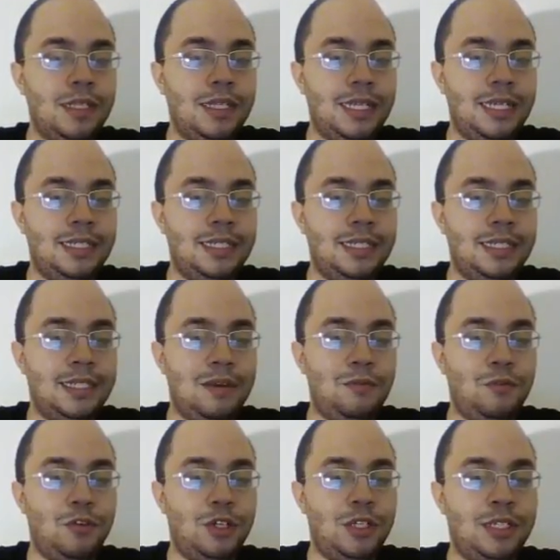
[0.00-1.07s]
is
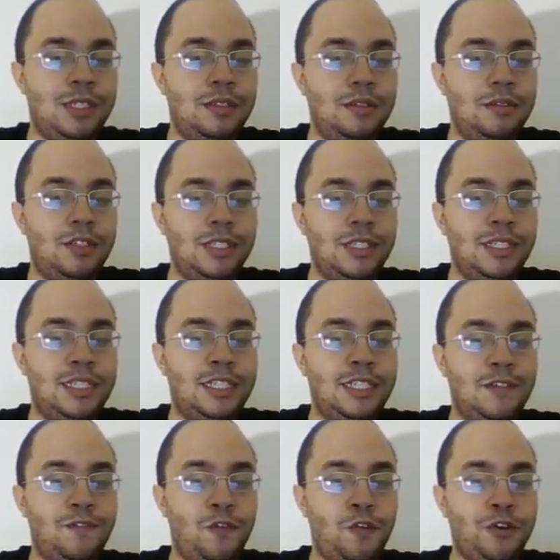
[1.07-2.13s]
since this is a
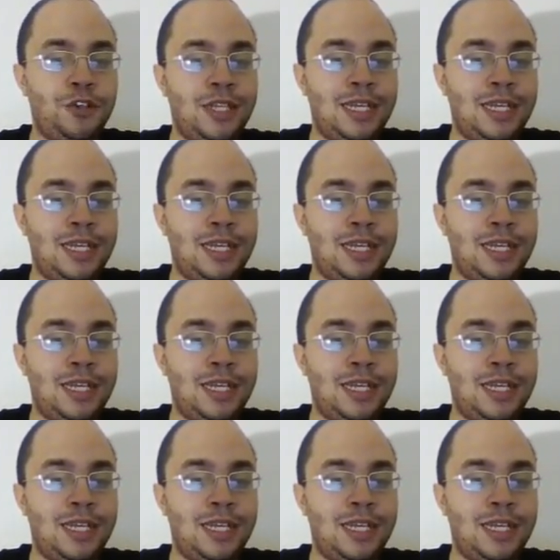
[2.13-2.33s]
fourth